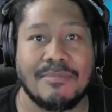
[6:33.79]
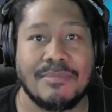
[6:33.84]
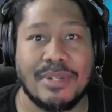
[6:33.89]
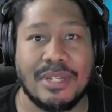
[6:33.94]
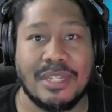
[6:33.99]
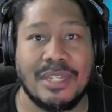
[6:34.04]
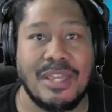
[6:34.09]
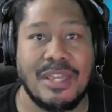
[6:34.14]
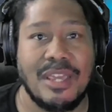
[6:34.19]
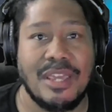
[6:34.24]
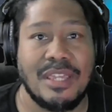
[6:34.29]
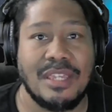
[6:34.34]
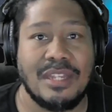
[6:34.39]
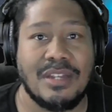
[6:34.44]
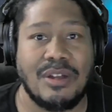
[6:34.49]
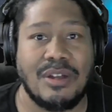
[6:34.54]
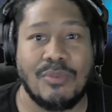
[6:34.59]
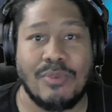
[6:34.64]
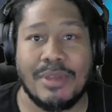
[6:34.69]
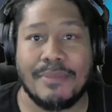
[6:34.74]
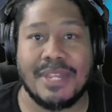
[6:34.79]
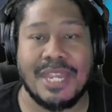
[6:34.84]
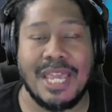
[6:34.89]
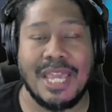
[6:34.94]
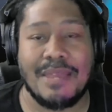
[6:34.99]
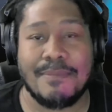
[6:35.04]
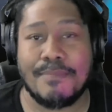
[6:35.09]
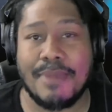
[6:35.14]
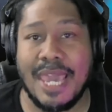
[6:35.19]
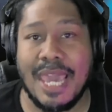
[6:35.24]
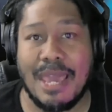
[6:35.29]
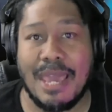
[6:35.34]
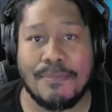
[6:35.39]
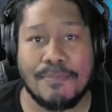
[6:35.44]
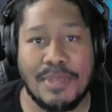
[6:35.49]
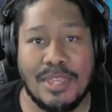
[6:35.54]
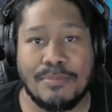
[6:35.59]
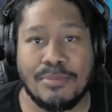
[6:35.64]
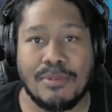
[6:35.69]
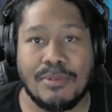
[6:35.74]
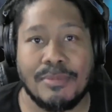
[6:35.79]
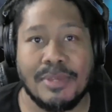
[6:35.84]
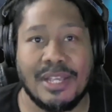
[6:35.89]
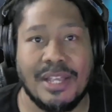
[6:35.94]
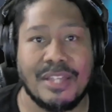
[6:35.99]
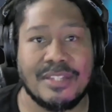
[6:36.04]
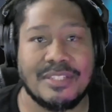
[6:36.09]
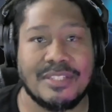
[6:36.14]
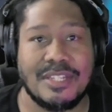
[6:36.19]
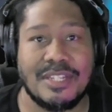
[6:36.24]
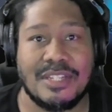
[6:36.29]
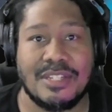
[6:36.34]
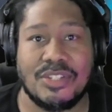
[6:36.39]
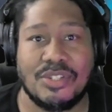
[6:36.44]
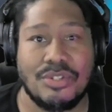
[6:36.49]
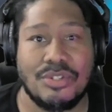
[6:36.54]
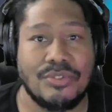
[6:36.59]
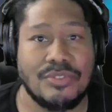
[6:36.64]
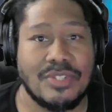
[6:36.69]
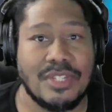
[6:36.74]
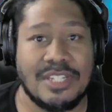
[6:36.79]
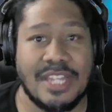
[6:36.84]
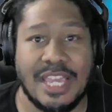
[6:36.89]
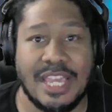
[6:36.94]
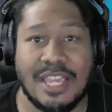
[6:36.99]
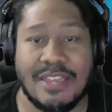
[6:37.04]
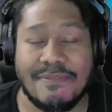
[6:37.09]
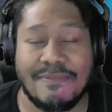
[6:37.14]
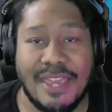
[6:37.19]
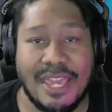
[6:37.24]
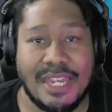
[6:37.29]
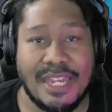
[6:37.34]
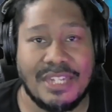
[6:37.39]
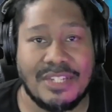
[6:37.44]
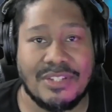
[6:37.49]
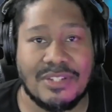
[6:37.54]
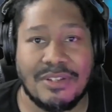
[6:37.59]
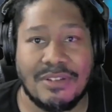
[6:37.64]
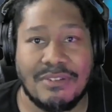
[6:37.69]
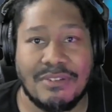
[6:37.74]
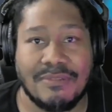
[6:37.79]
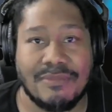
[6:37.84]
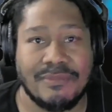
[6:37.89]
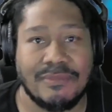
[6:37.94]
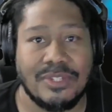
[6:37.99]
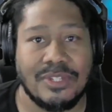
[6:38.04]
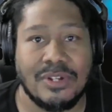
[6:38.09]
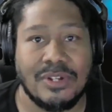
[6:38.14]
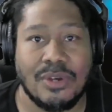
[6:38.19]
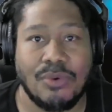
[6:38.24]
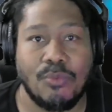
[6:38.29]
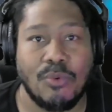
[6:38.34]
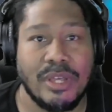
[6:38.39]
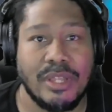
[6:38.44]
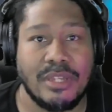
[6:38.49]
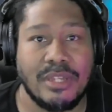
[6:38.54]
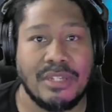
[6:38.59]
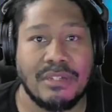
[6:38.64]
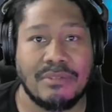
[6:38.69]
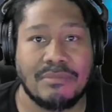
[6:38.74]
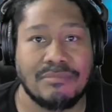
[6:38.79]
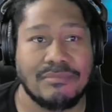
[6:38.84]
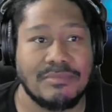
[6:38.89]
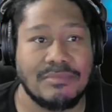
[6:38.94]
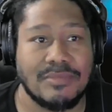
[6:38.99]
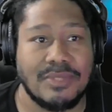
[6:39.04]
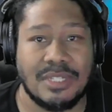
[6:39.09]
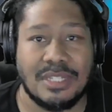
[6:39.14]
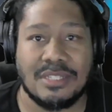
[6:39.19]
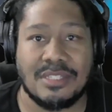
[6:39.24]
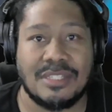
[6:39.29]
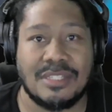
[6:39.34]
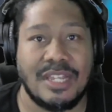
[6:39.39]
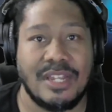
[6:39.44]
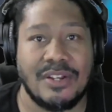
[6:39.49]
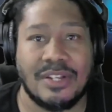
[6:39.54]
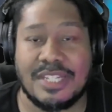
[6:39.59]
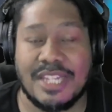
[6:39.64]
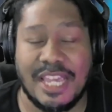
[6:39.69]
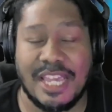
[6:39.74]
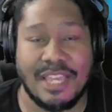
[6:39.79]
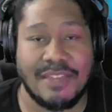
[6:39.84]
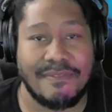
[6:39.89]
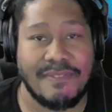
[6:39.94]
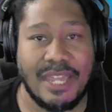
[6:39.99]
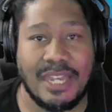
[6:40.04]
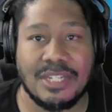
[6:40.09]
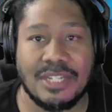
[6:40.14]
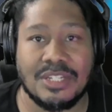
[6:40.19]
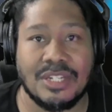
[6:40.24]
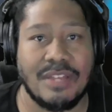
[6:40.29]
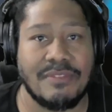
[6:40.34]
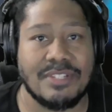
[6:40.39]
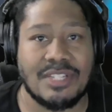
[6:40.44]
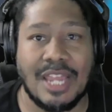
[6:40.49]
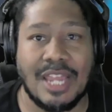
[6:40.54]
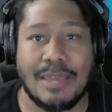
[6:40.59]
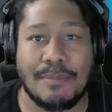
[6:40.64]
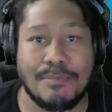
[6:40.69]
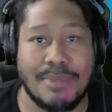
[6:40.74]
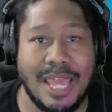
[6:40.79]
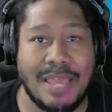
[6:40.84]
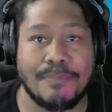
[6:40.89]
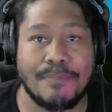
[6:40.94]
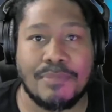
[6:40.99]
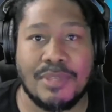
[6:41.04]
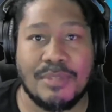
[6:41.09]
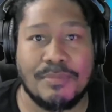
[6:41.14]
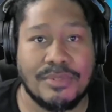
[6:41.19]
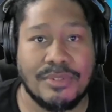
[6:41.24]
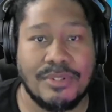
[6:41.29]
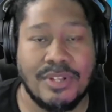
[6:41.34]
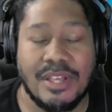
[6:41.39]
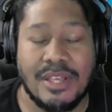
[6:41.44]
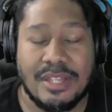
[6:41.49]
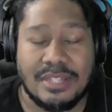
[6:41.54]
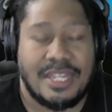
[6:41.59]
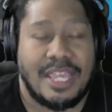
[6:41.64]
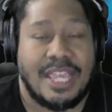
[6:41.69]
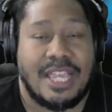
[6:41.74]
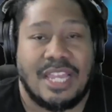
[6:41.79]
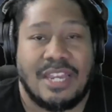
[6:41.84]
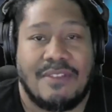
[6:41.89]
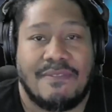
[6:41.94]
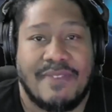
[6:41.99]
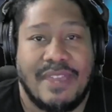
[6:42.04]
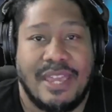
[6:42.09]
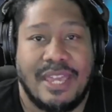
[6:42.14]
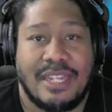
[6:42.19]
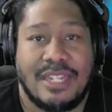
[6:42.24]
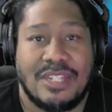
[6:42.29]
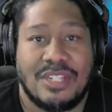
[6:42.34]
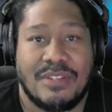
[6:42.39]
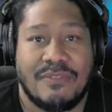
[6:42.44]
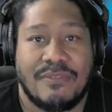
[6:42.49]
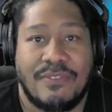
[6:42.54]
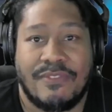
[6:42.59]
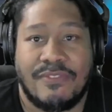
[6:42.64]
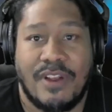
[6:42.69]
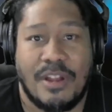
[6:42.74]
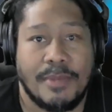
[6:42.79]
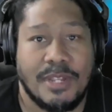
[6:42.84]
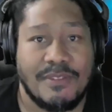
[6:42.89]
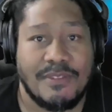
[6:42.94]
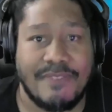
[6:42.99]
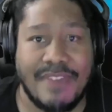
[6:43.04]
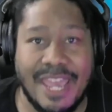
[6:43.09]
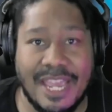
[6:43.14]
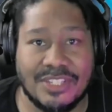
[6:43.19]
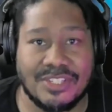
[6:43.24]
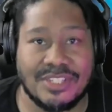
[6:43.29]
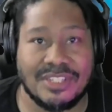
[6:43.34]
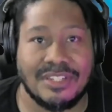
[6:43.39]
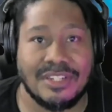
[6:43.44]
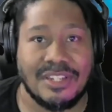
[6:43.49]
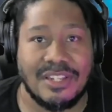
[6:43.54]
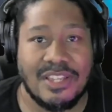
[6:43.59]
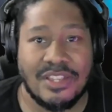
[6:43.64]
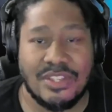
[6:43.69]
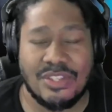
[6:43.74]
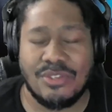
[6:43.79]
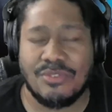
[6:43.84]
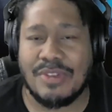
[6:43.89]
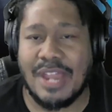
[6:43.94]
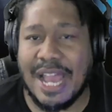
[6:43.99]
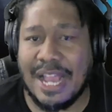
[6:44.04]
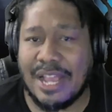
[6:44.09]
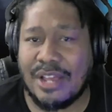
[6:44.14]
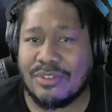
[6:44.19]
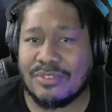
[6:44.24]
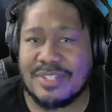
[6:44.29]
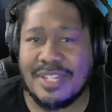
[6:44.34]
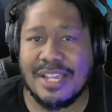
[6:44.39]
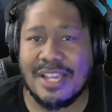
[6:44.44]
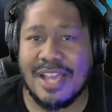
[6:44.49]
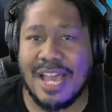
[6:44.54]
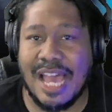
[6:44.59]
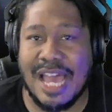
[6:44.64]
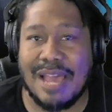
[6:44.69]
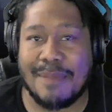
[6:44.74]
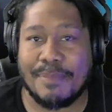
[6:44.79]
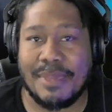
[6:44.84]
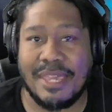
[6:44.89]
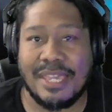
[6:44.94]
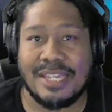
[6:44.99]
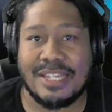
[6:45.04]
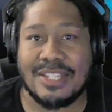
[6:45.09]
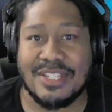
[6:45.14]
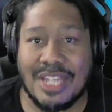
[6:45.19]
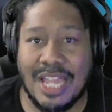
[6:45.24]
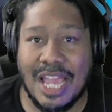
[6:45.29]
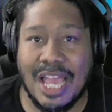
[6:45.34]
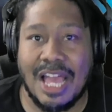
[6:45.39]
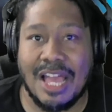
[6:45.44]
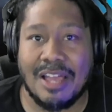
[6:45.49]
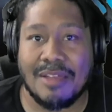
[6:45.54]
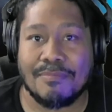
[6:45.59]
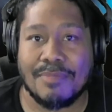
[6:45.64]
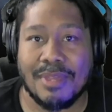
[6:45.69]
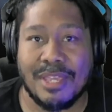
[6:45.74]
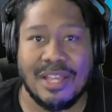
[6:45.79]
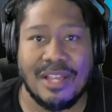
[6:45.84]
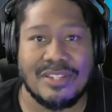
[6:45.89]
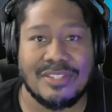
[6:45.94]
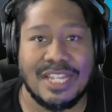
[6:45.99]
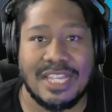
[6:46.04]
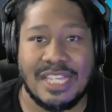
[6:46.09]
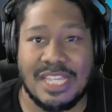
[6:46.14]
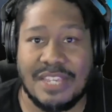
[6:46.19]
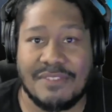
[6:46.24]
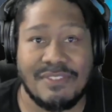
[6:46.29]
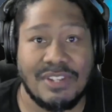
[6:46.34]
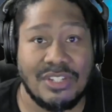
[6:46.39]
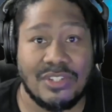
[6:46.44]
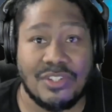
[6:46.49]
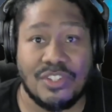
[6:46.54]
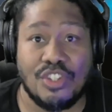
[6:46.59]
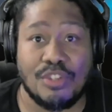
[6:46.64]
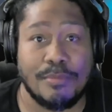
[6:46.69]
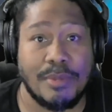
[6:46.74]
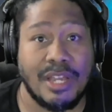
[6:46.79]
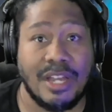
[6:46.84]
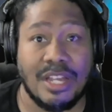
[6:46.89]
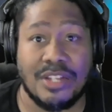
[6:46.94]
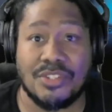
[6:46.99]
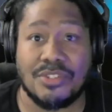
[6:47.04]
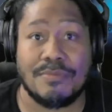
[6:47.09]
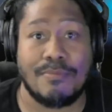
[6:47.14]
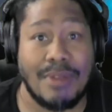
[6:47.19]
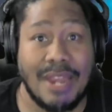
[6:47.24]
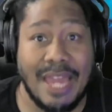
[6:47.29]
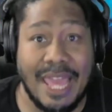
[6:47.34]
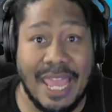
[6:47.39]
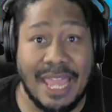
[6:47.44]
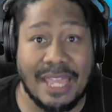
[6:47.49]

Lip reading: But, you know, women ain't bad people because they choose to take advantage of, you know, what is there to take advantage of. It's like black people taking advantage of affirmative action. You're not going to take a high paying job because they're giving it to you because you're black.